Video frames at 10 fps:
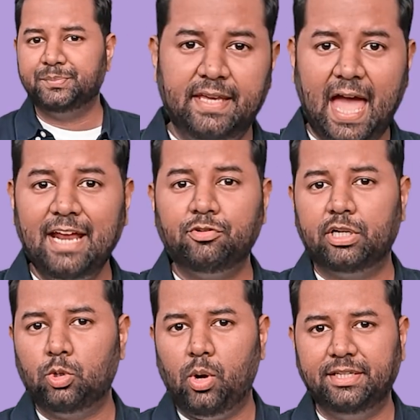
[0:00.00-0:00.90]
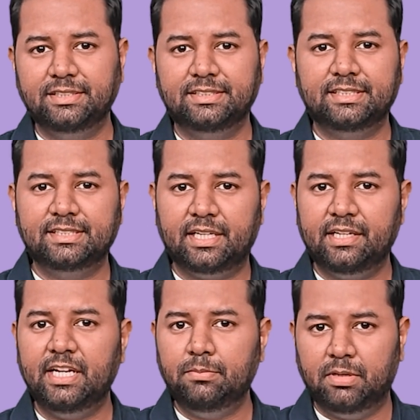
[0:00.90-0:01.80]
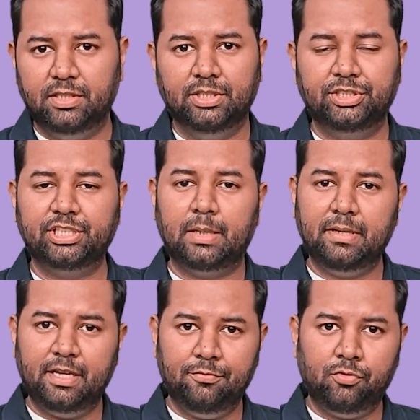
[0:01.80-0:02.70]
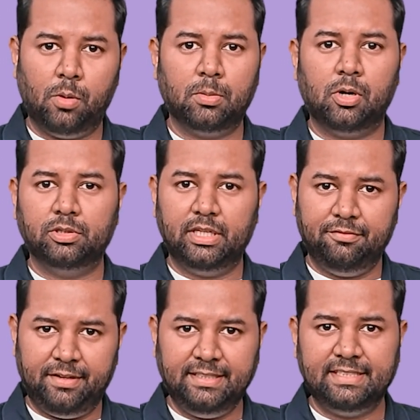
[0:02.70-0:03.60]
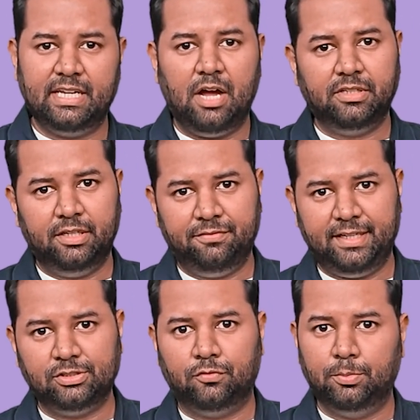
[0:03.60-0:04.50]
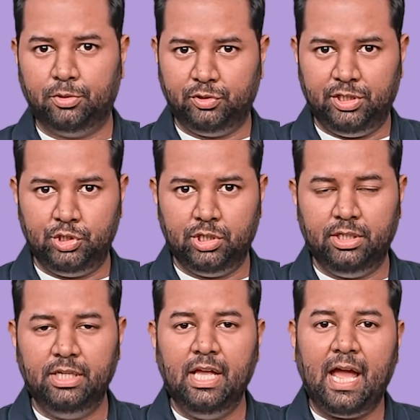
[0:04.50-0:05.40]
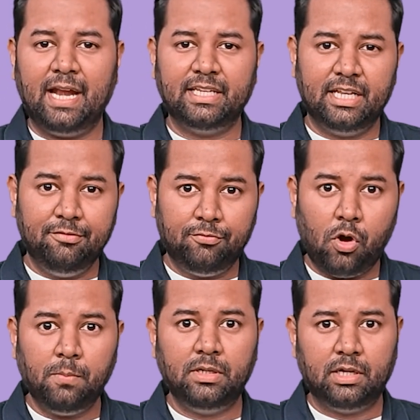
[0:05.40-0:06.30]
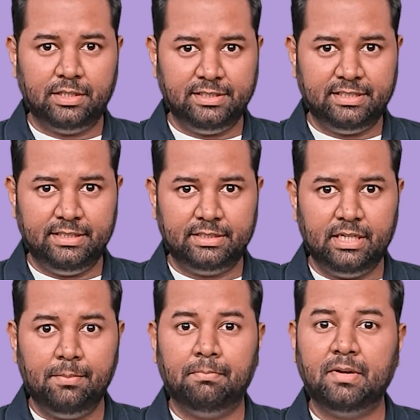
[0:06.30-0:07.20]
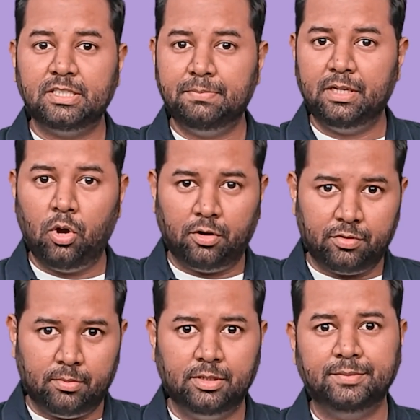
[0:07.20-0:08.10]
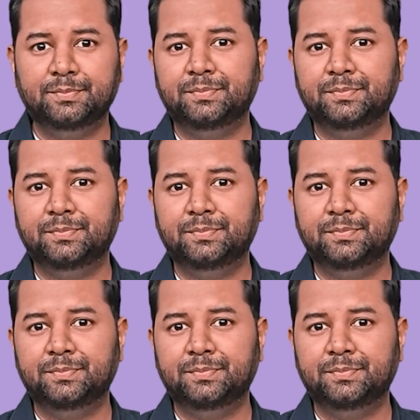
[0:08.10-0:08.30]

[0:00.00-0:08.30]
The Act requires that the surrogate mother shall be informed about the effects and after effects of the procedure, and an informed consent must be got from her.